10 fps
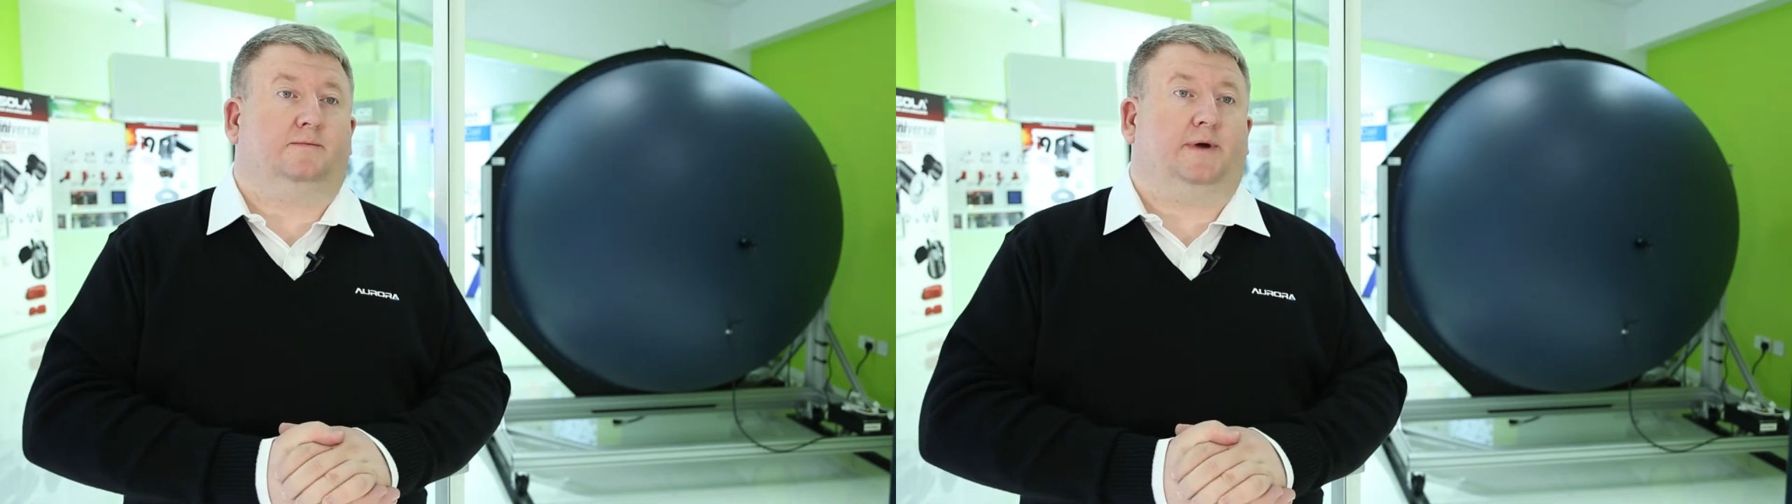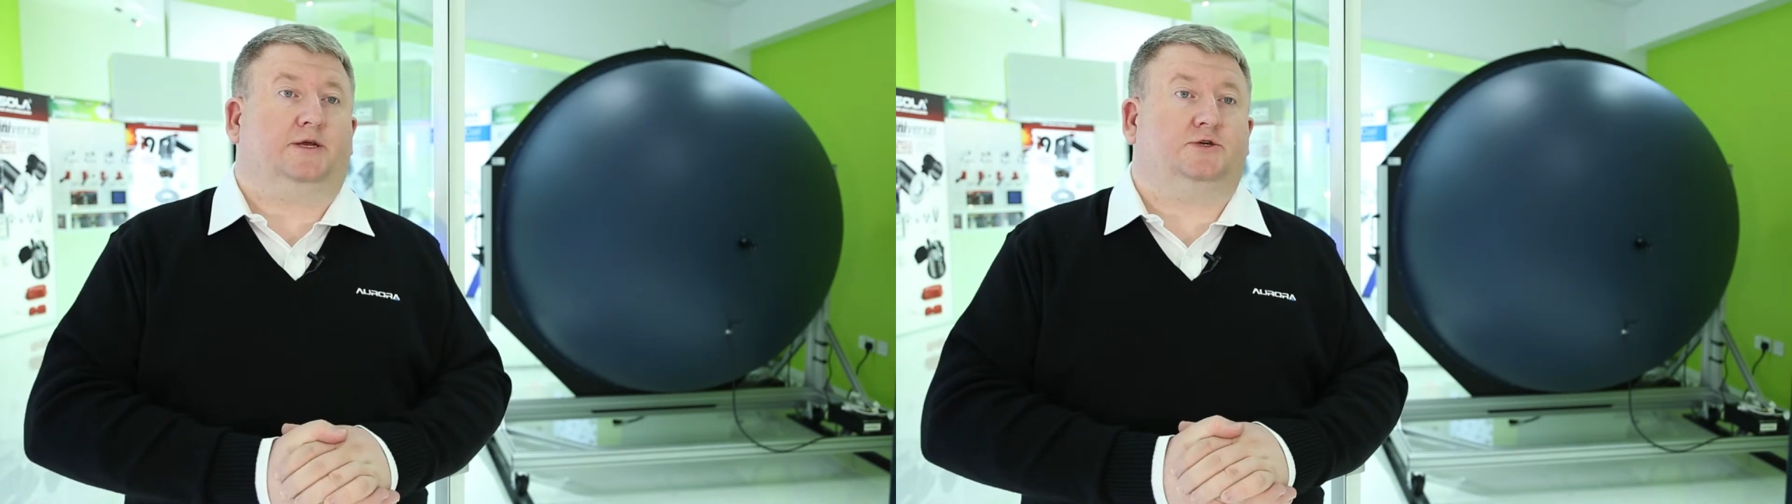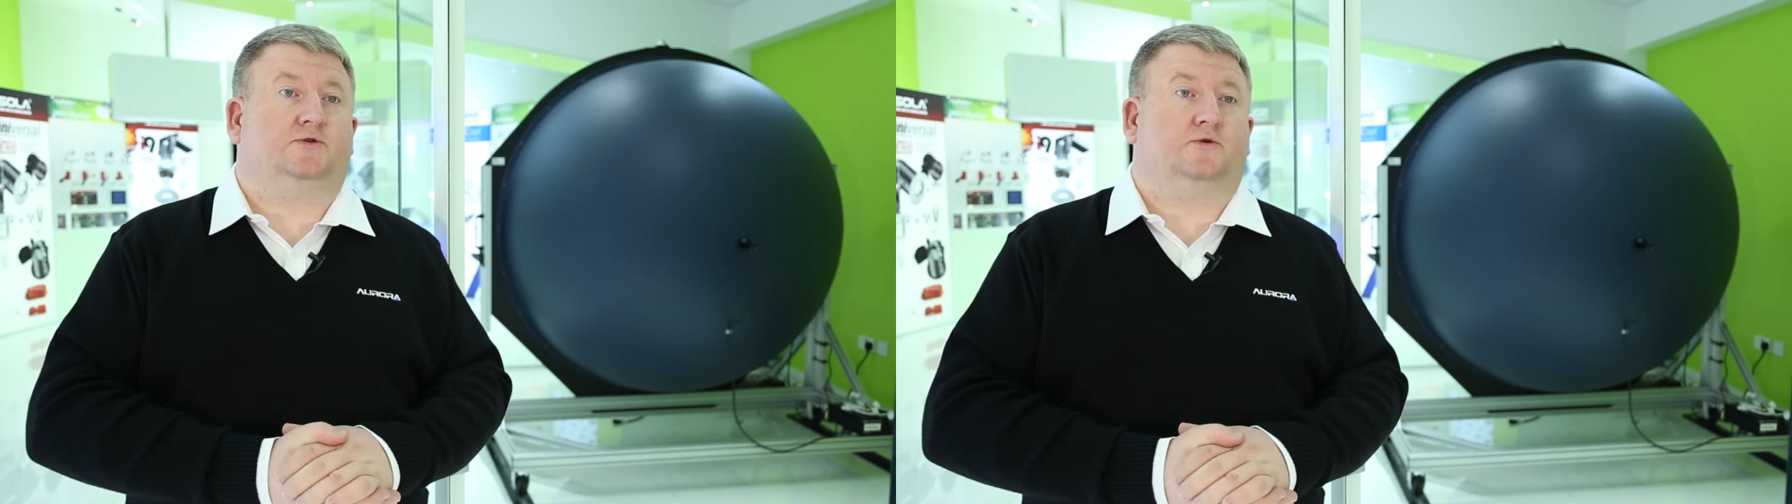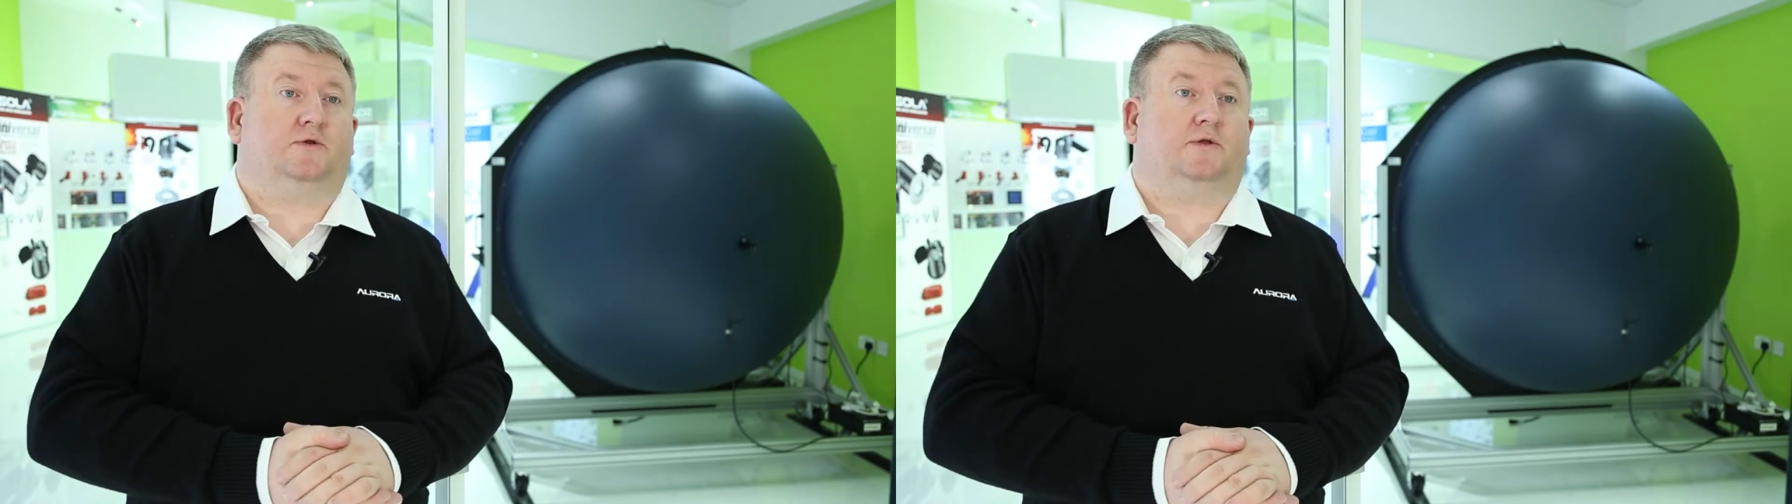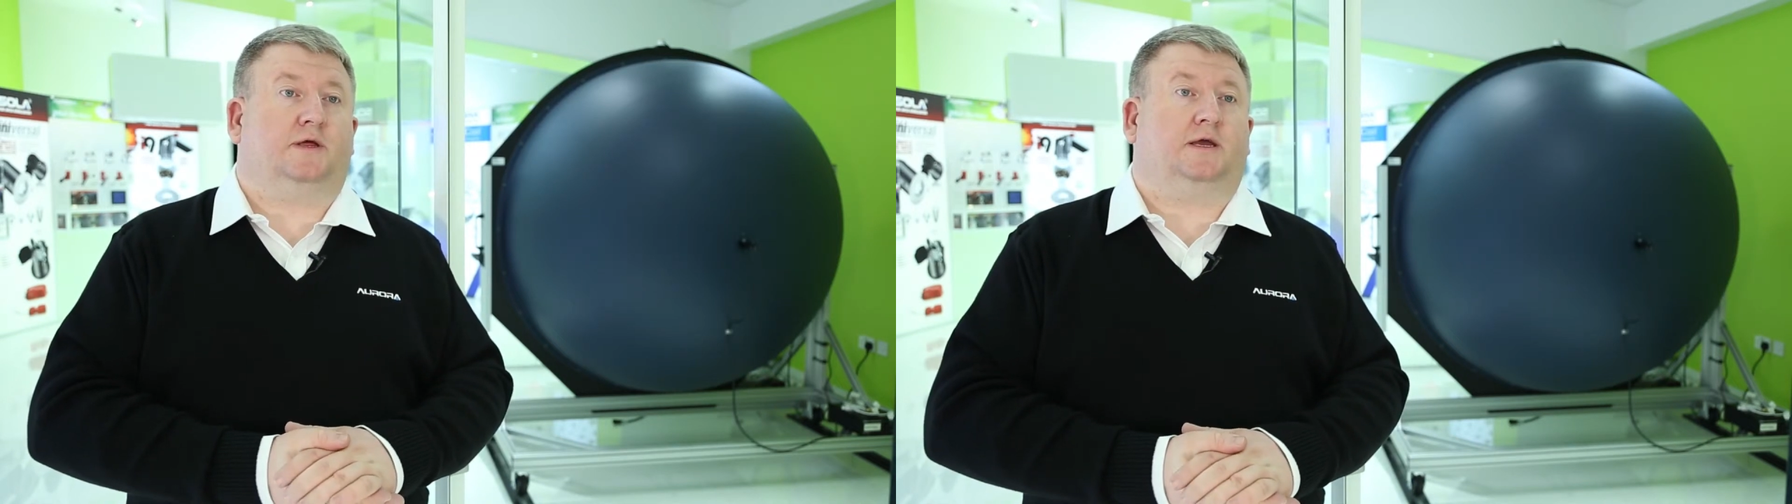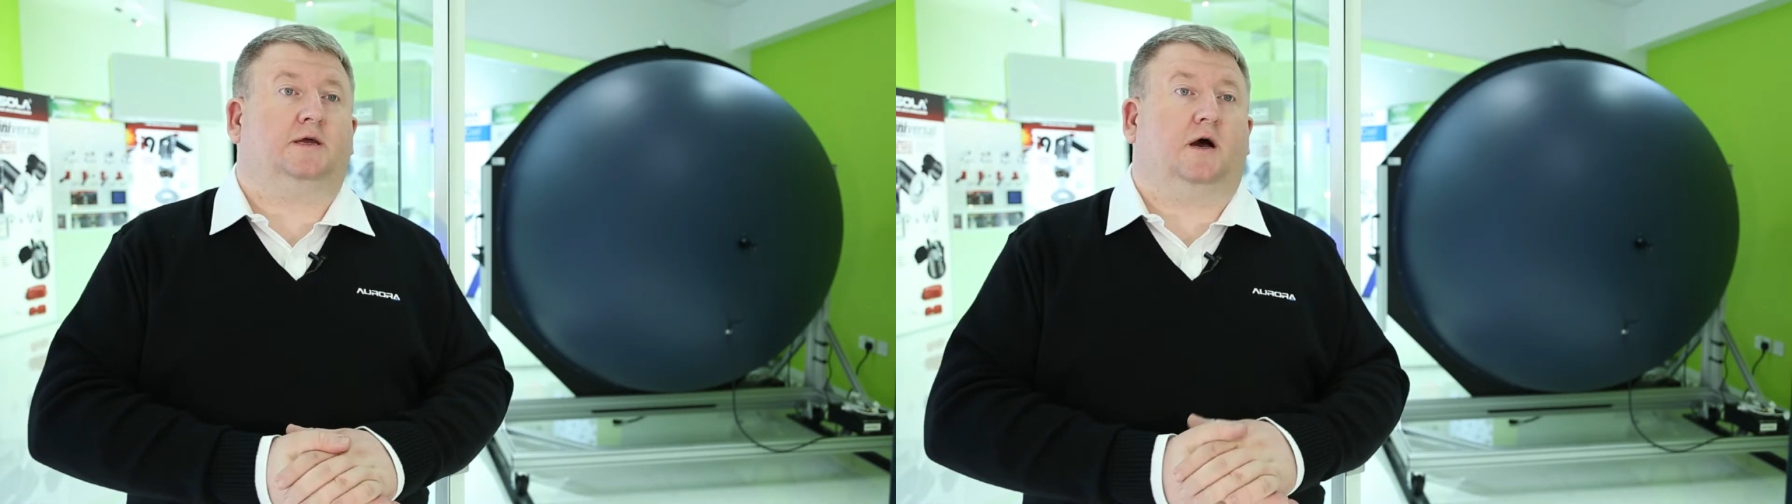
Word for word: to make sure that the